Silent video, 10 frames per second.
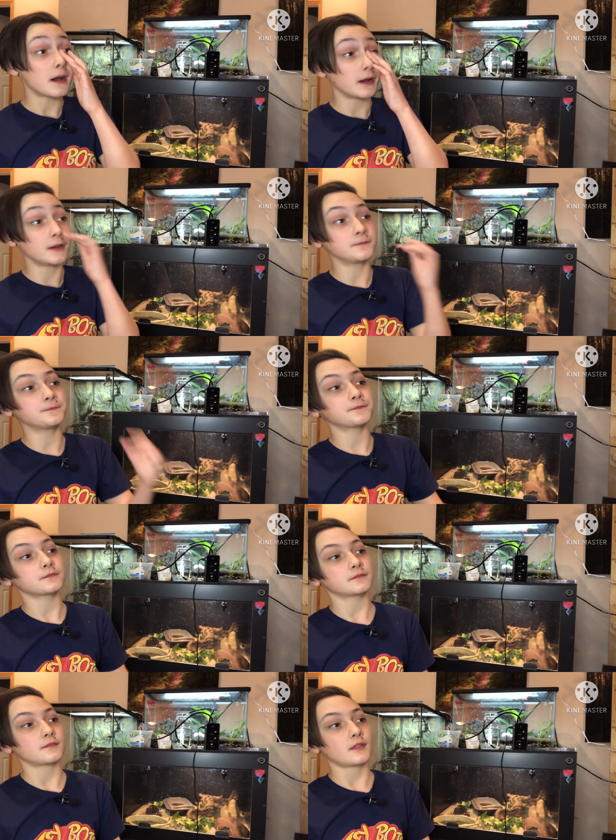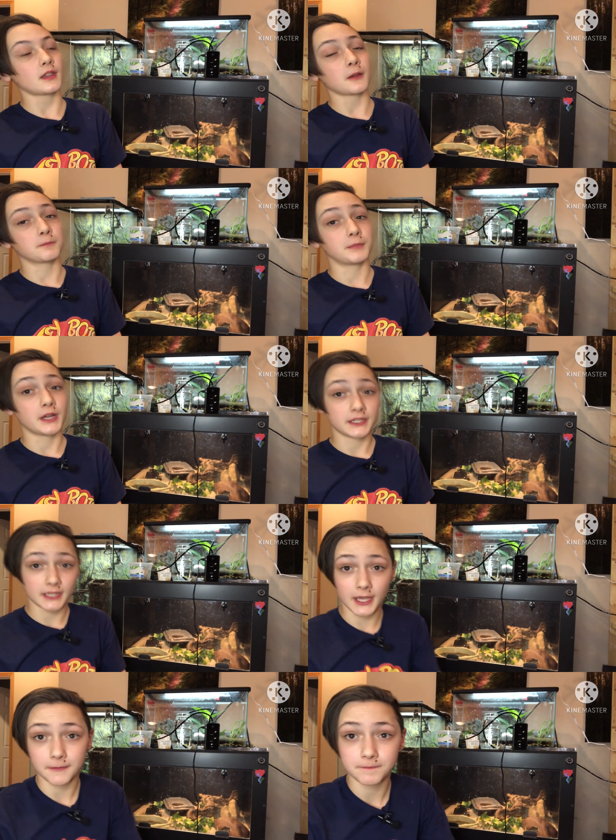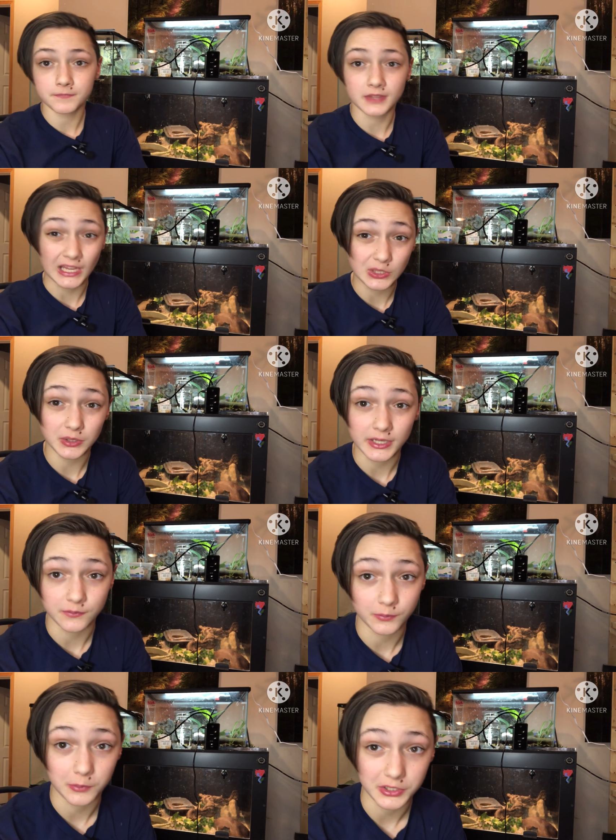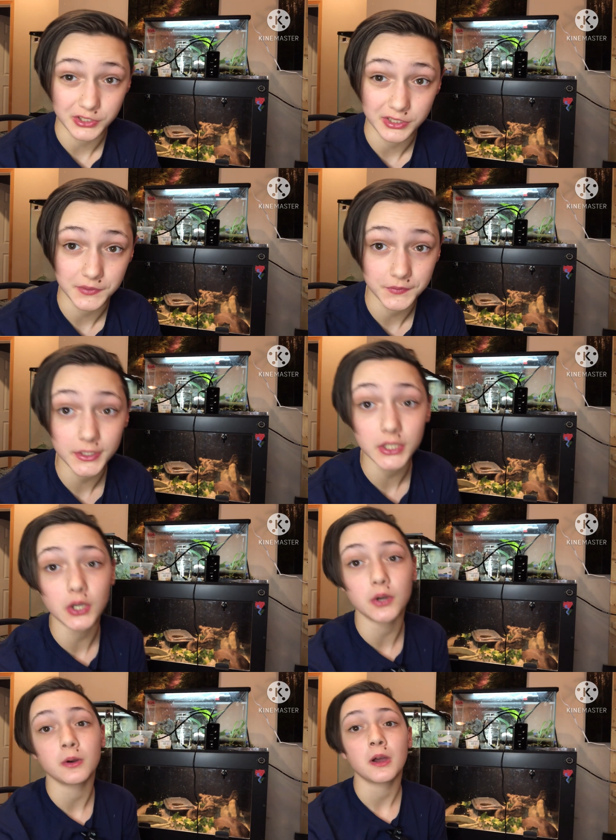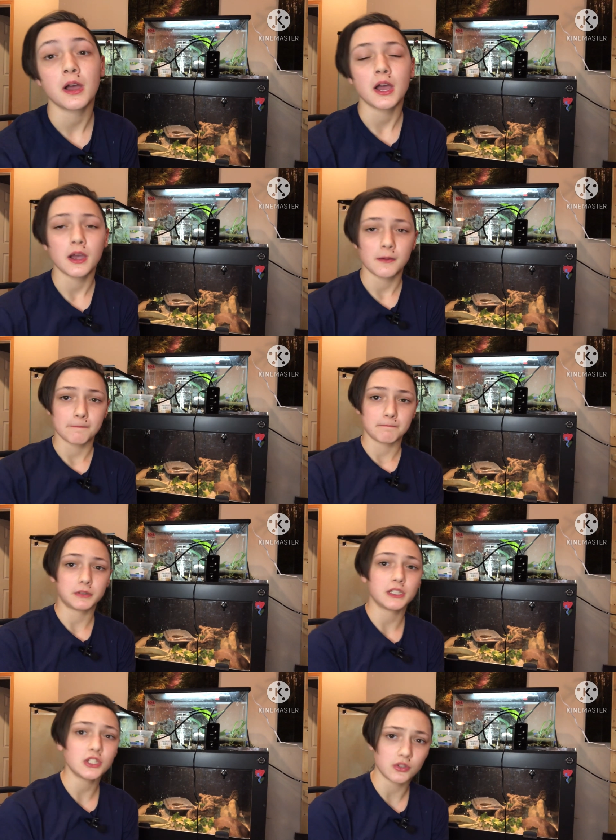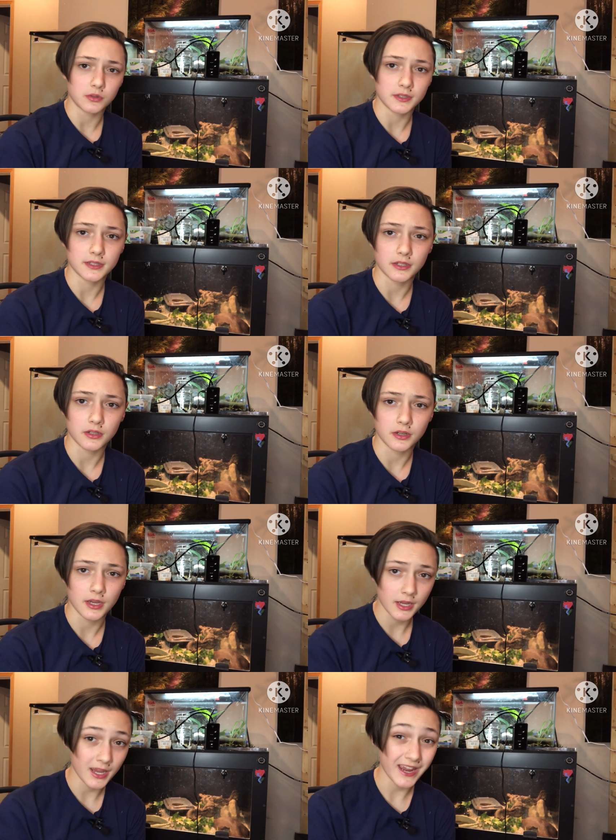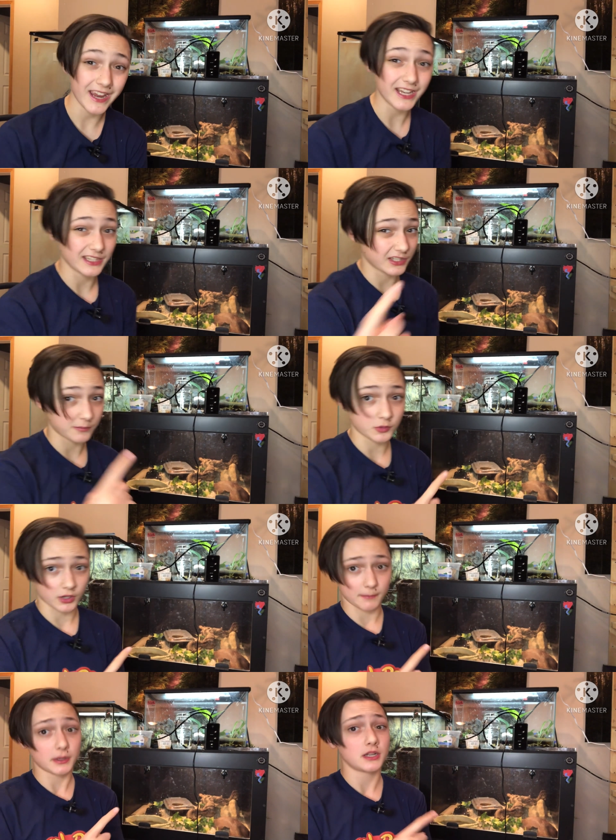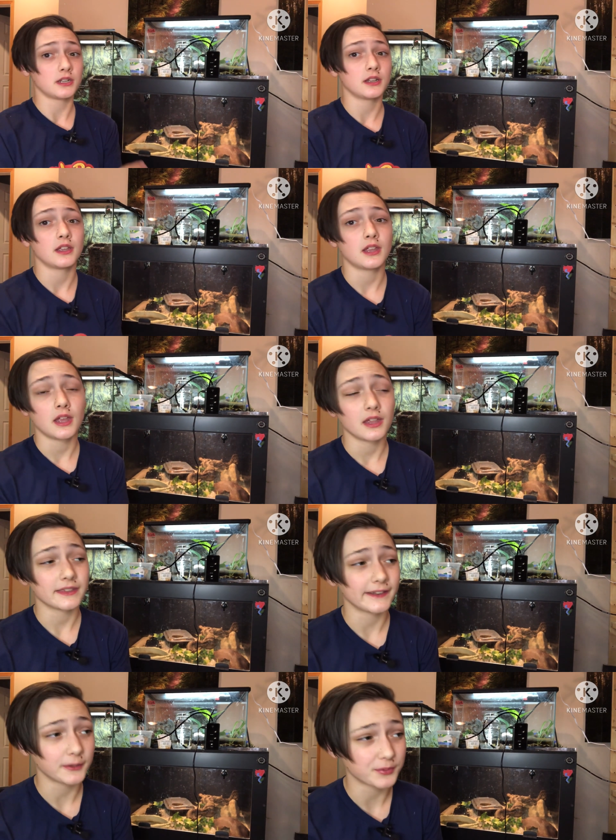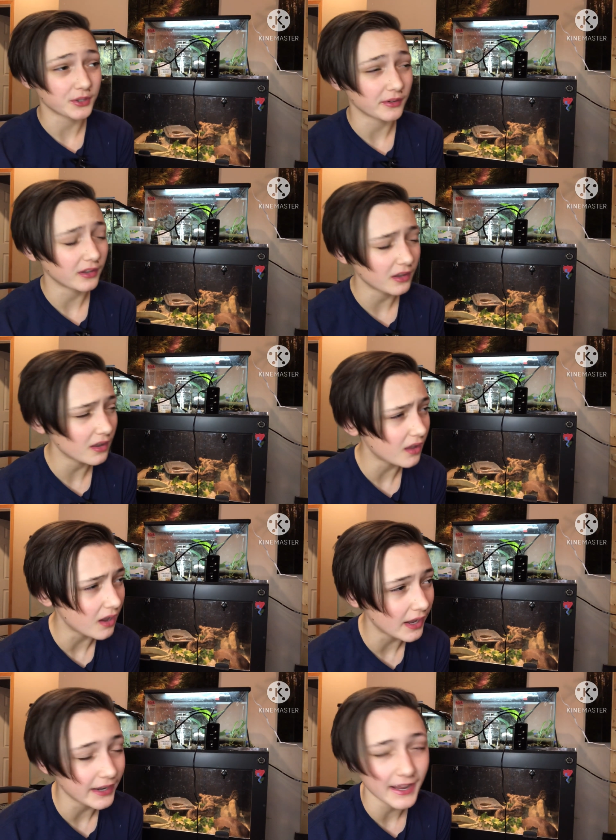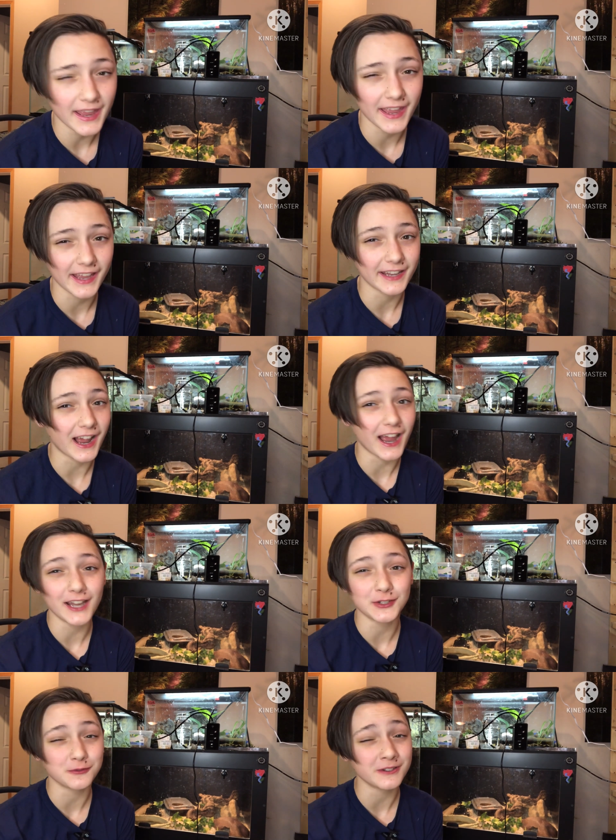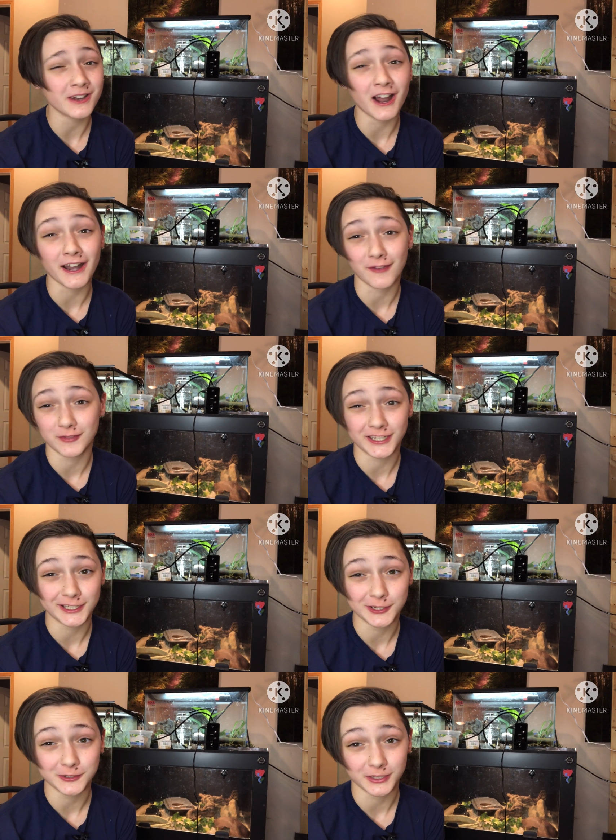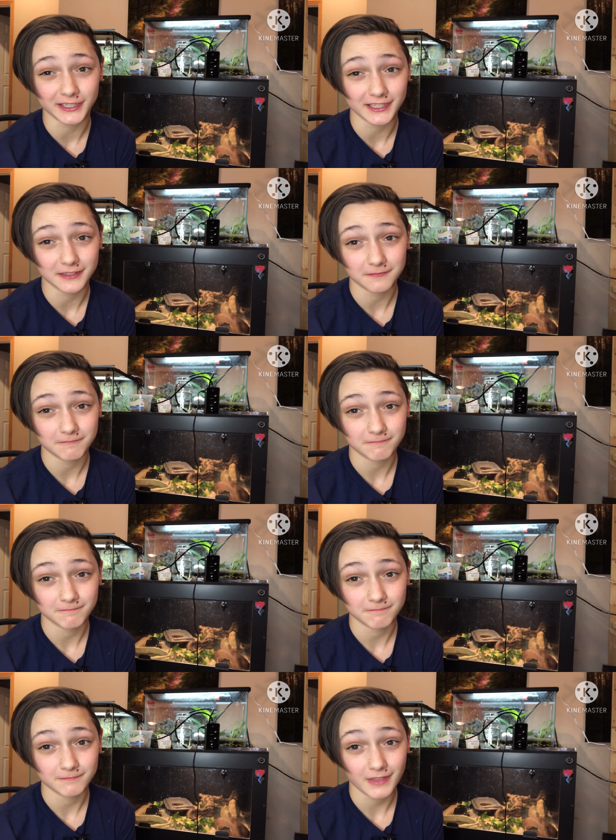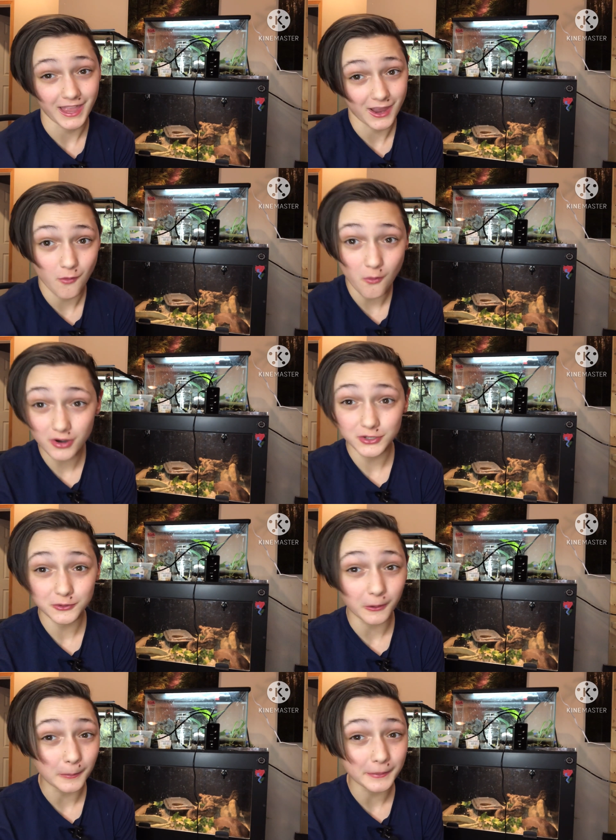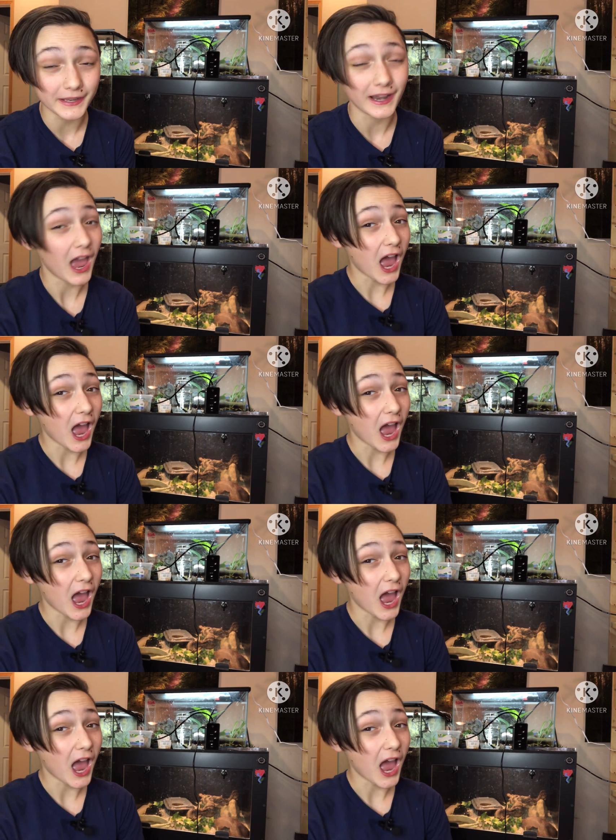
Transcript: Um, but yeah, thank you guys for watching this video. Please do consider hitting the subscribe button. It helps out a lot, and I do not have to eat a cricket or a scorpion.